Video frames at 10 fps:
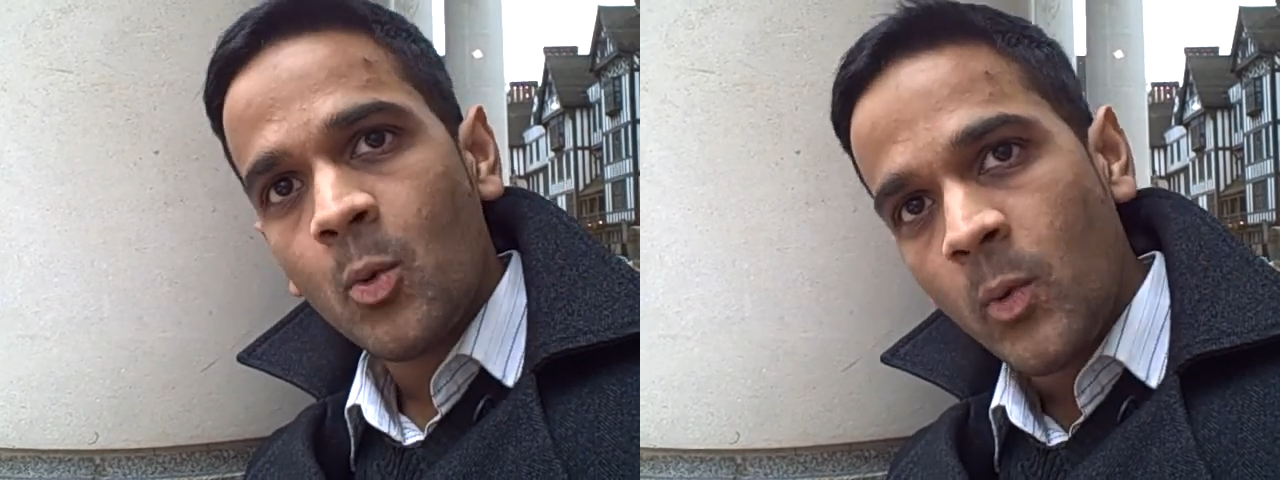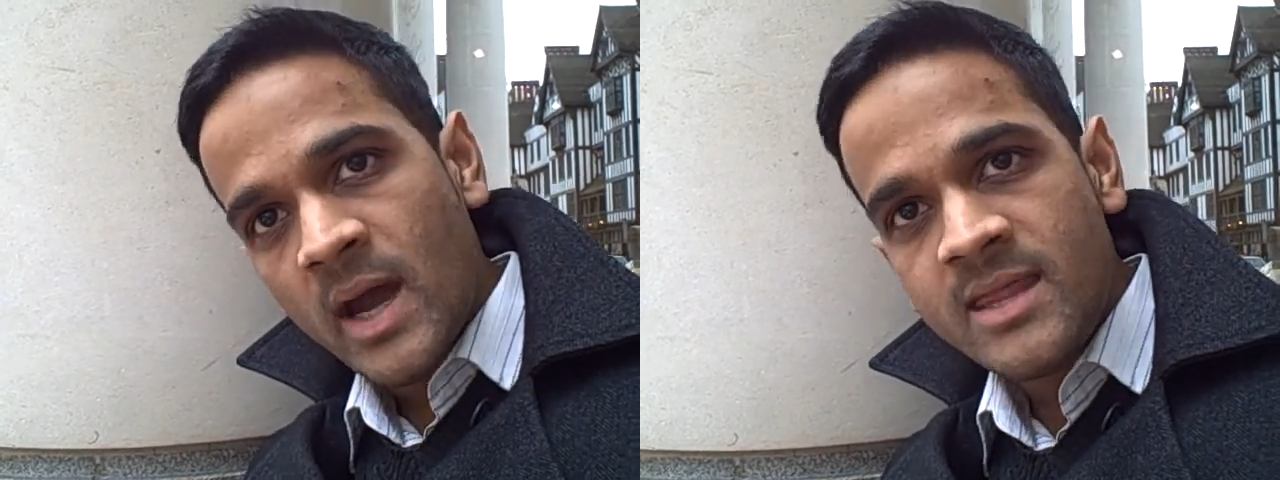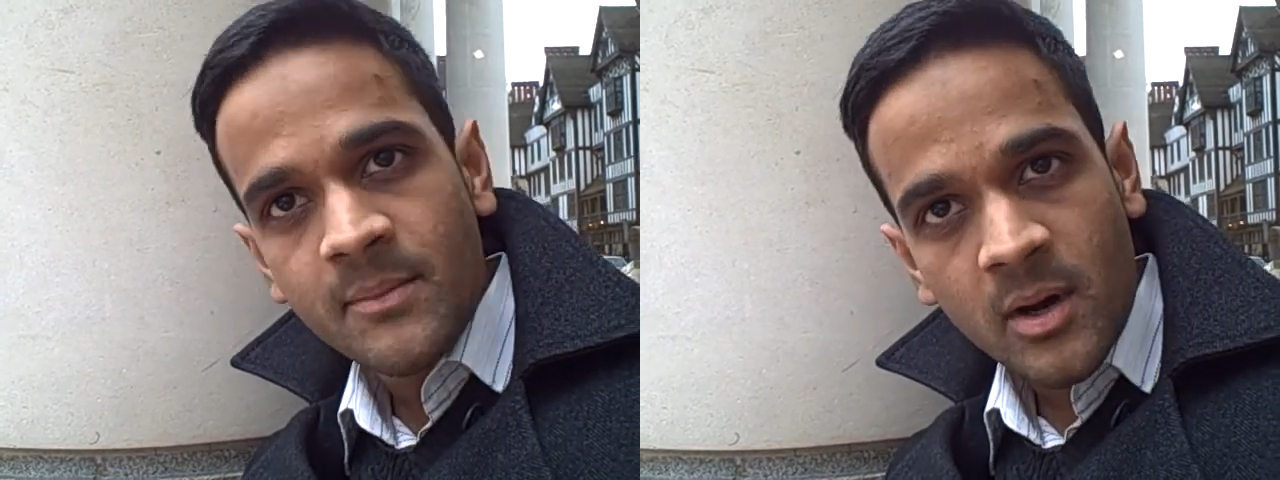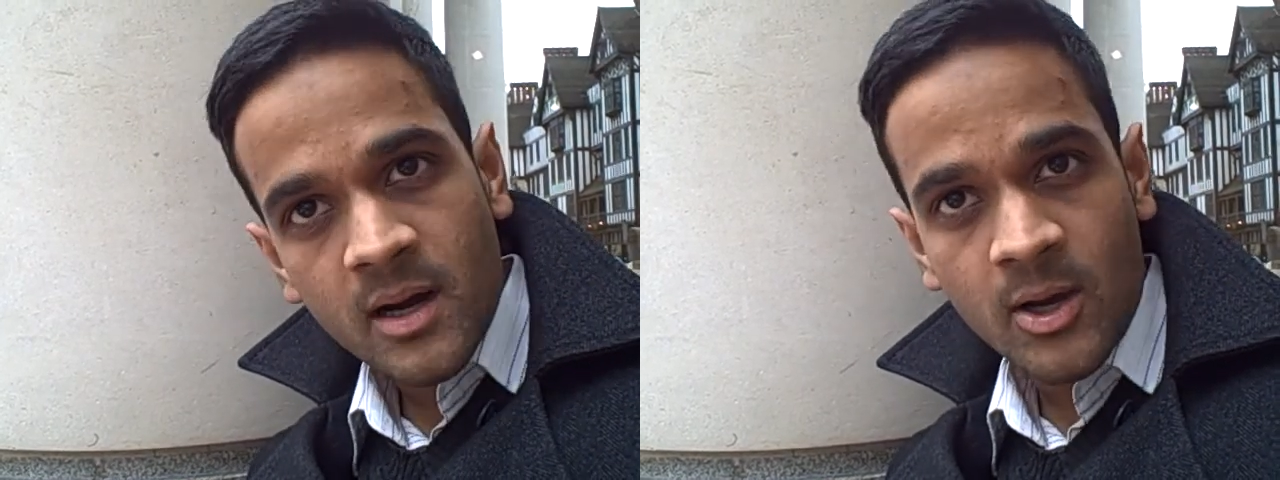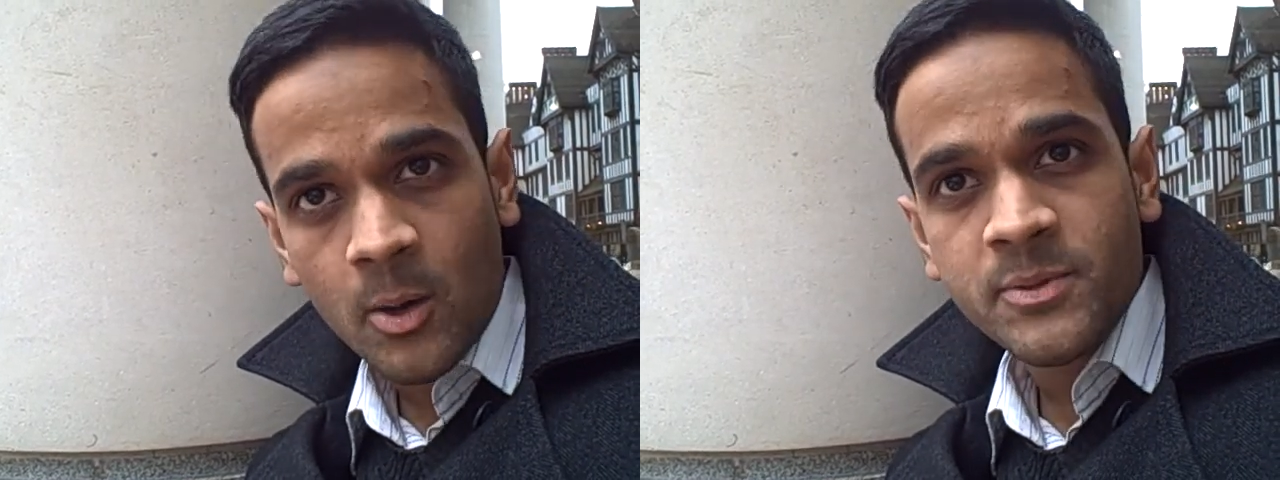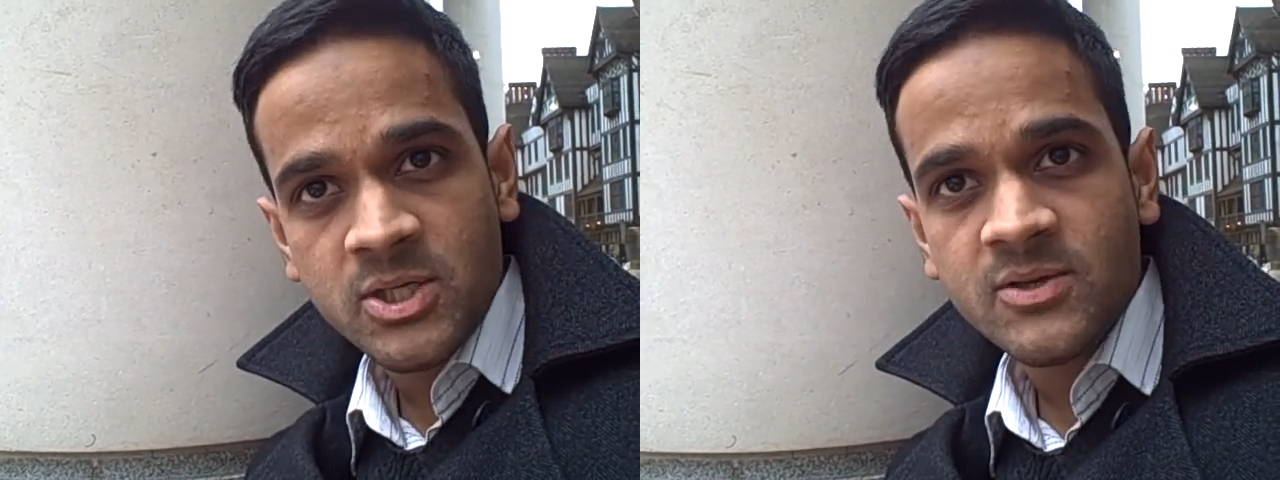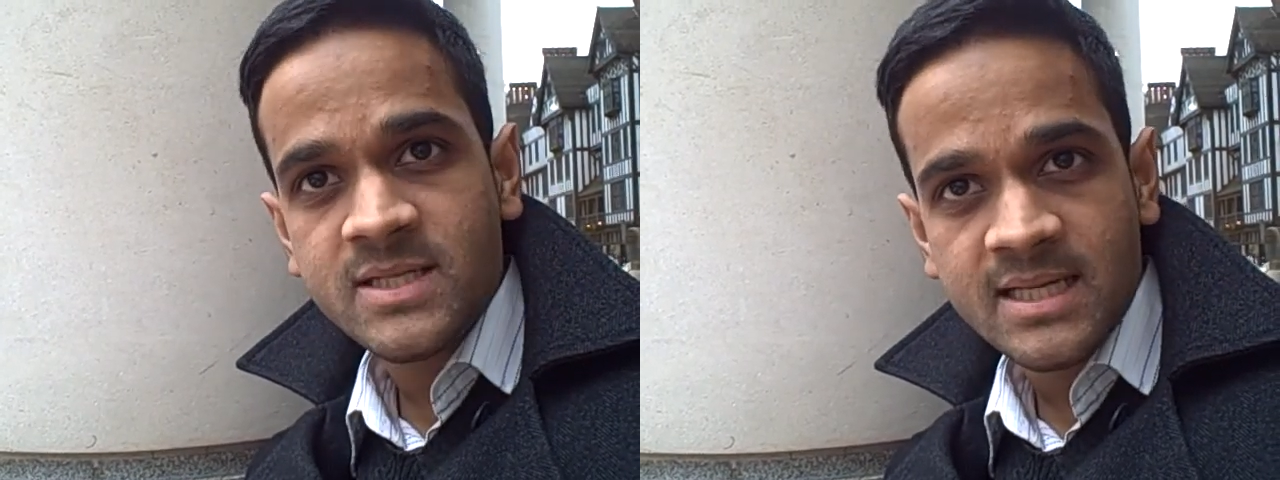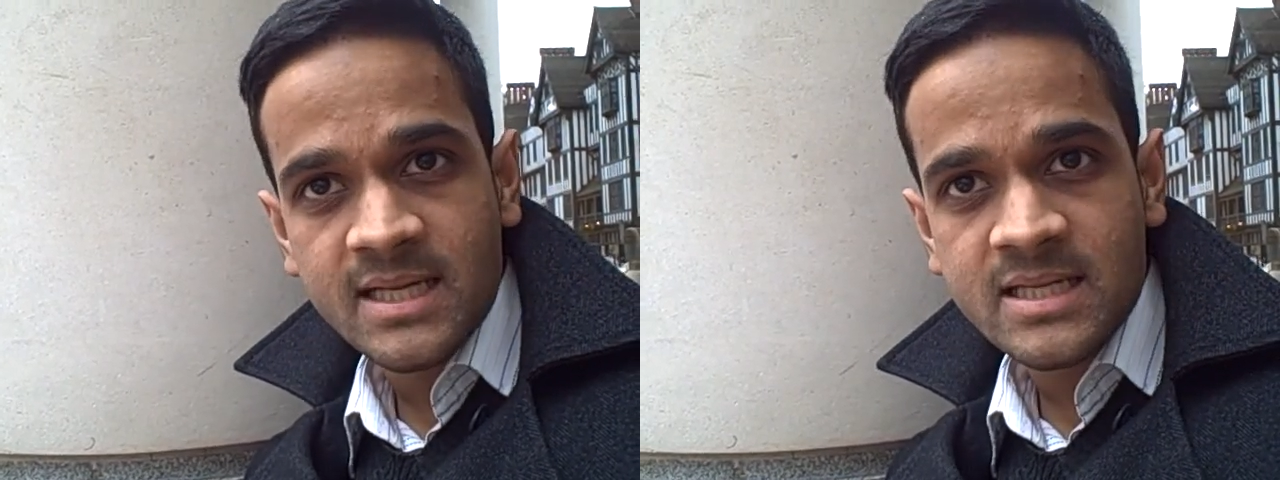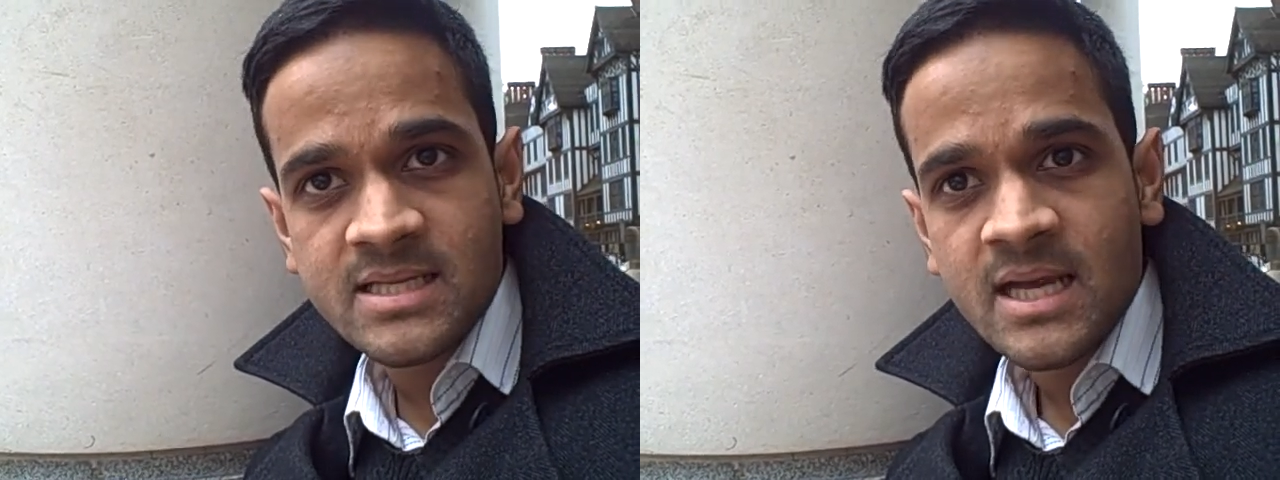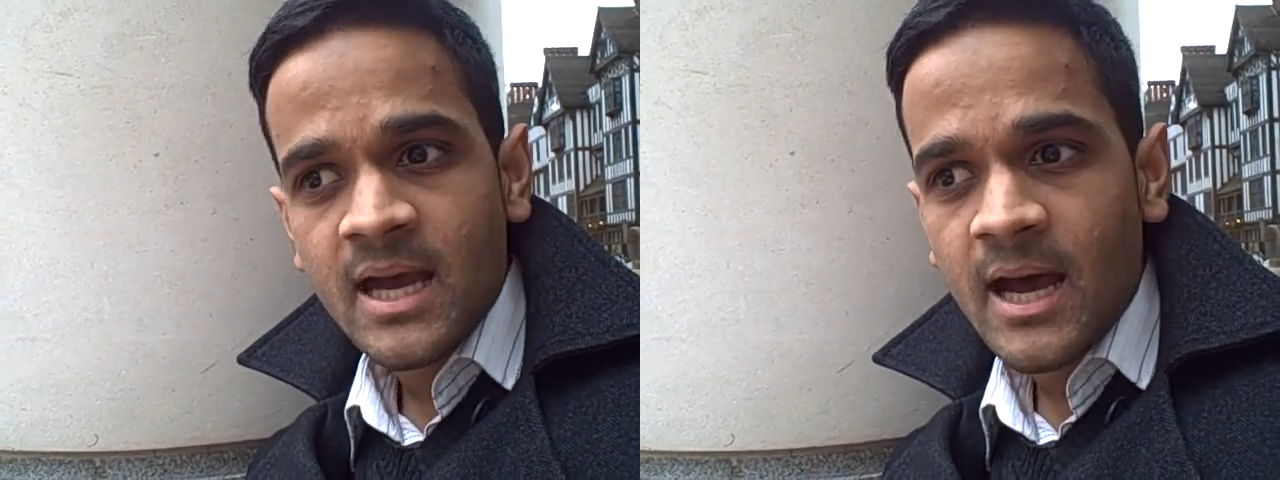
where the market opportunity is.